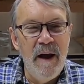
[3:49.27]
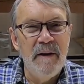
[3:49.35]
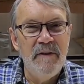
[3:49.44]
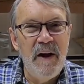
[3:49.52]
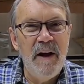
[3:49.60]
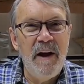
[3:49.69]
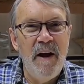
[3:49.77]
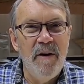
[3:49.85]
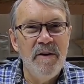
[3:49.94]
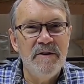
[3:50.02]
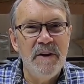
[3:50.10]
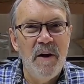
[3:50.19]
and take
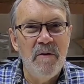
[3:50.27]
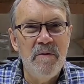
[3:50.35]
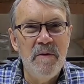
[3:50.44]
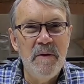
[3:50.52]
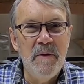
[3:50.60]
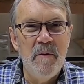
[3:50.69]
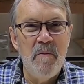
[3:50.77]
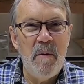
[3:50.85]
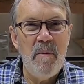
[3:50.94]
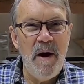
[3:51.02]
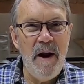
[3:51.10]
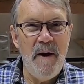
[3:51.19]
care of yourself.
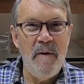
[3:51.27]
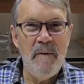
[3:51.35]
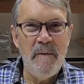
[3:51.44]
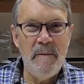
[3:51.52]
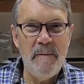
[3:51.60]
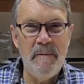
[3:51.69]
Bye-bye now.